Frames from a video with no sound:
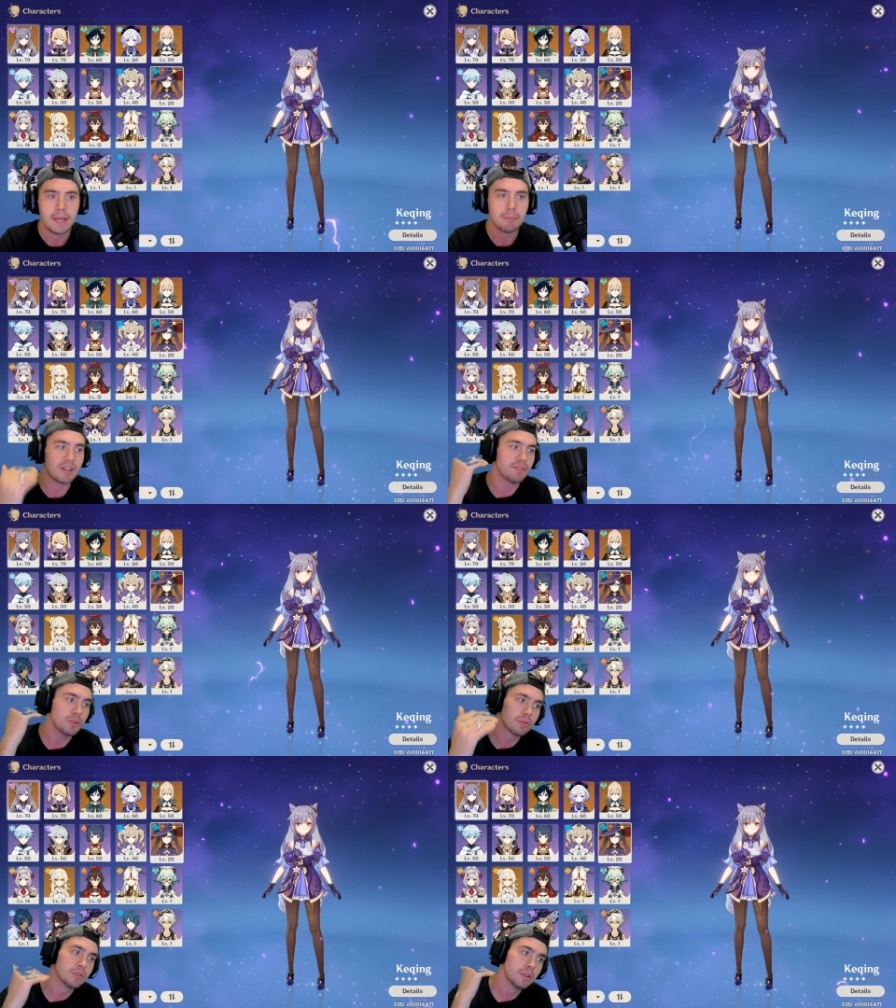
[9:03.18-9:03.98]
but if
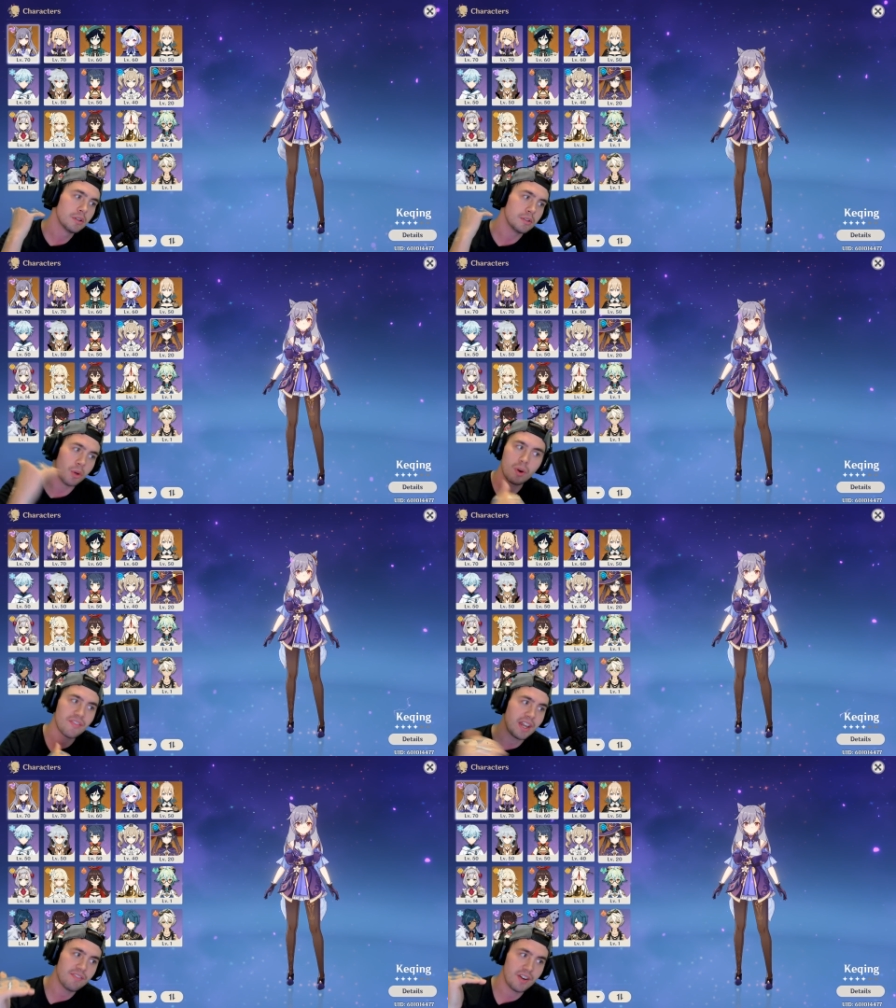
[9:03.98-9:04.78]
you don't have
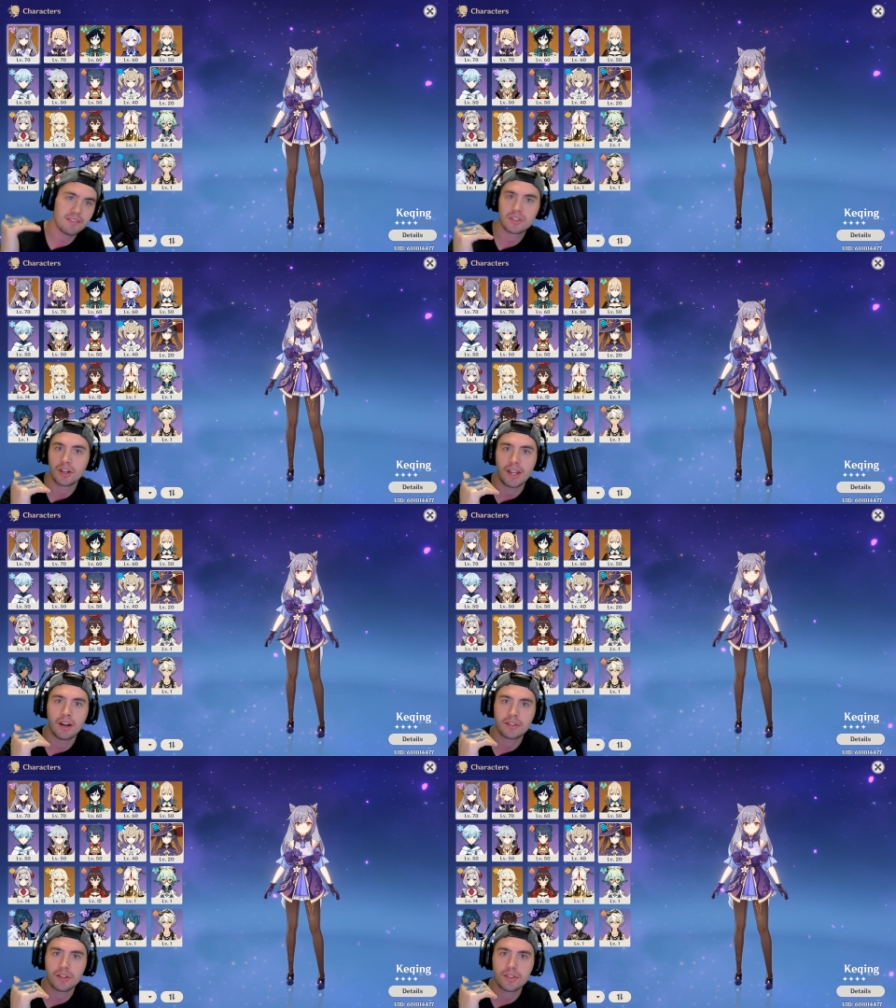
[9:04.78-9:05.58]
any five-star
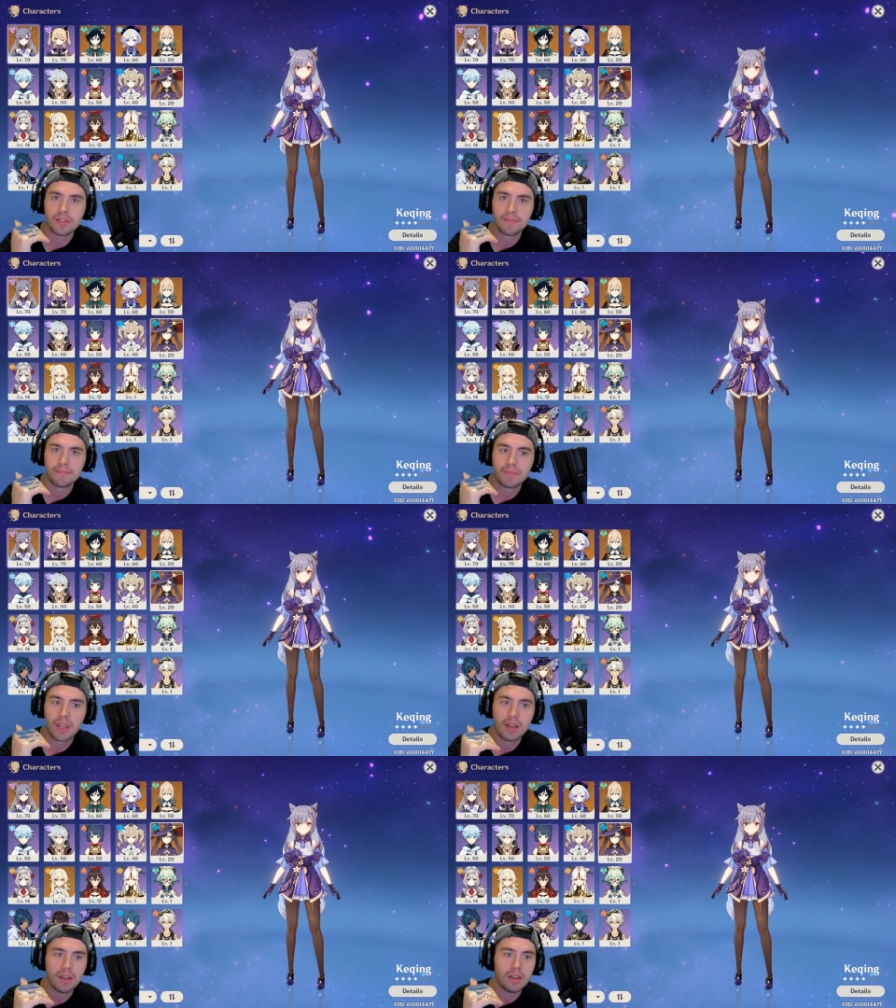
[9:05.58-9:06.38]
characters,
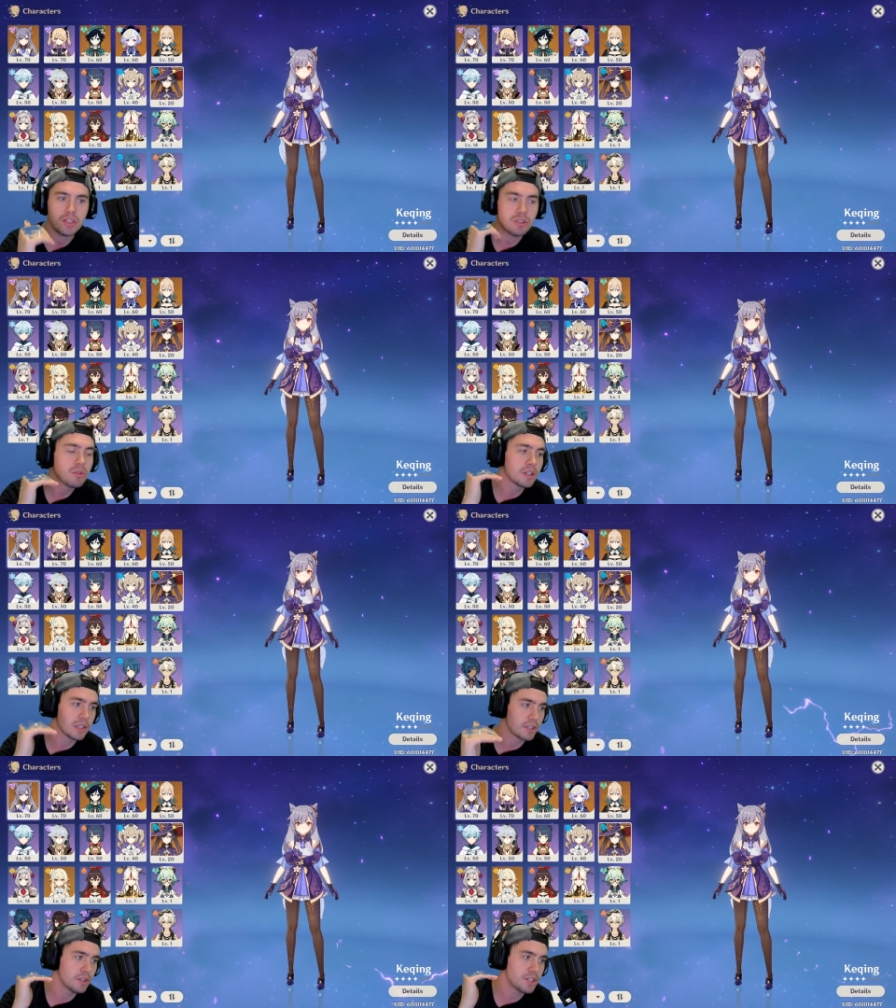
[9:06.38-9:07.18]
you could
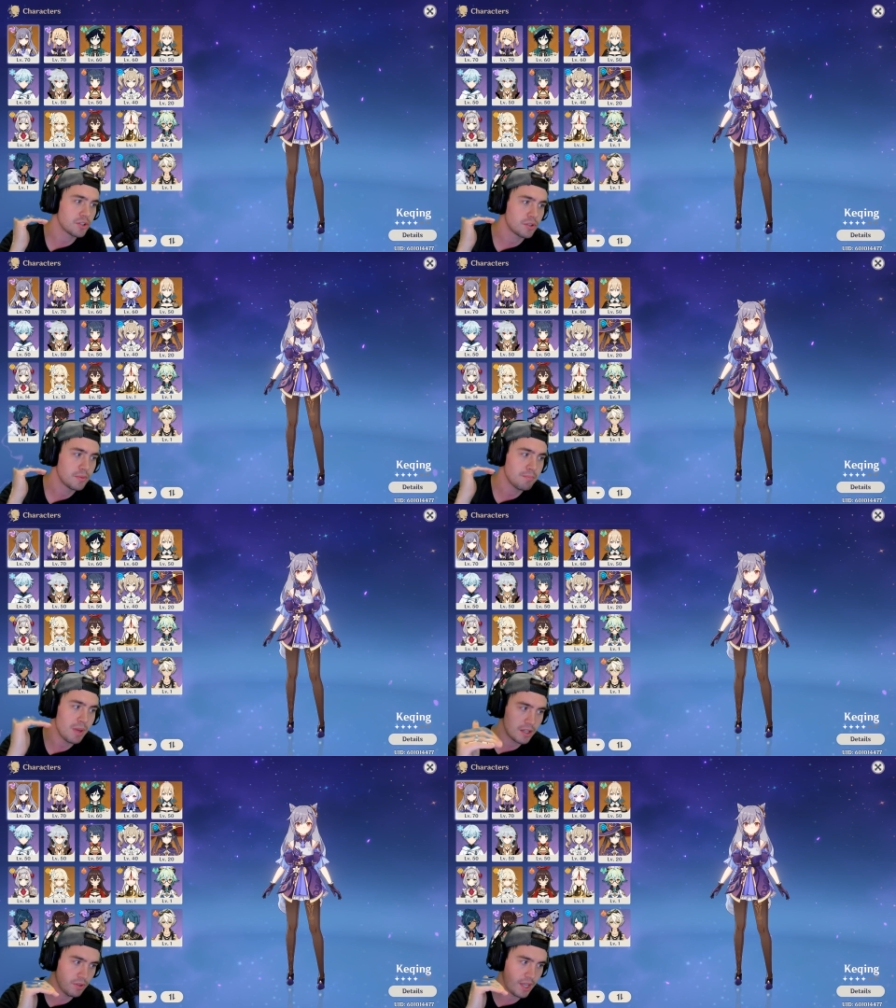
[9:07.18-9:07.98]
literally just
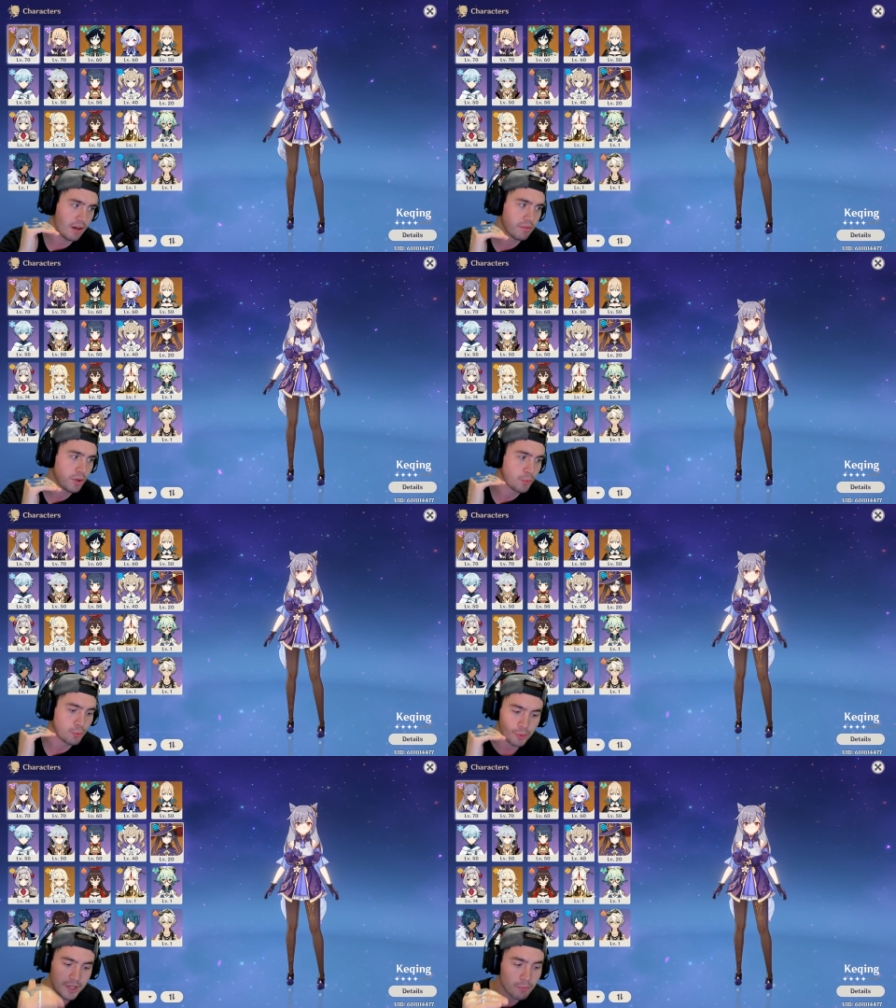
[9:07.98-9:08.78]
make a new account,
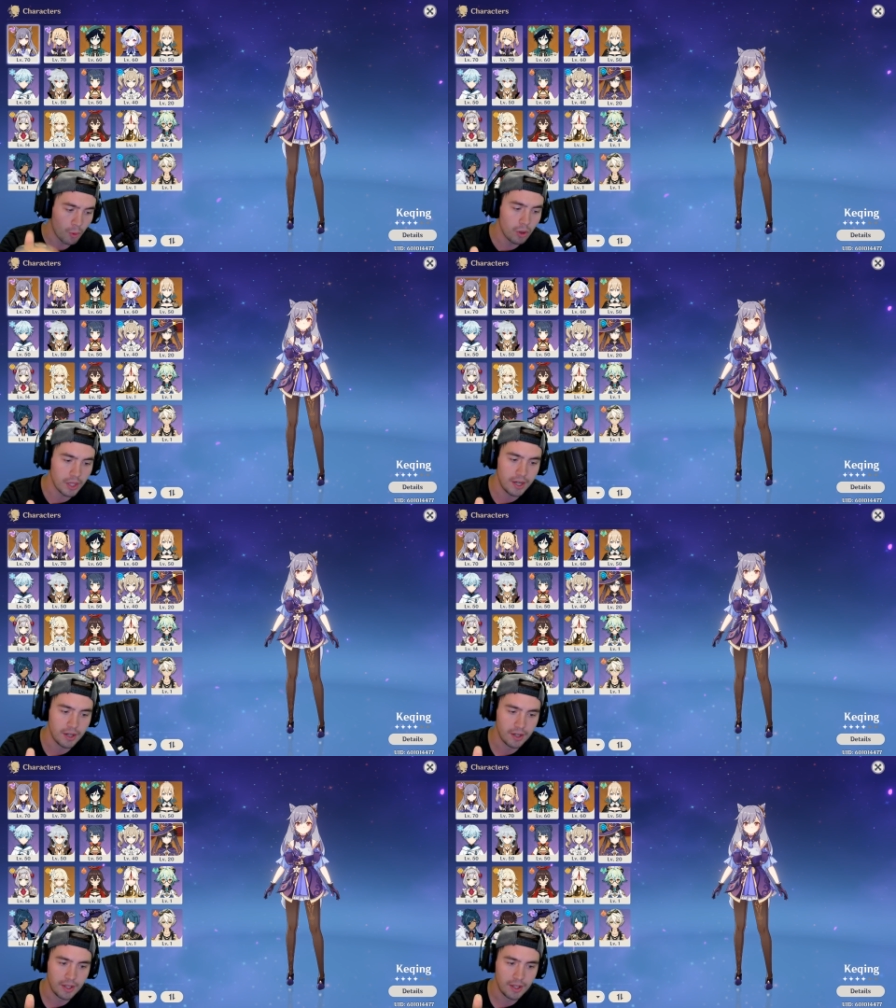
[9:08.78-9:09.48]
re-roll it,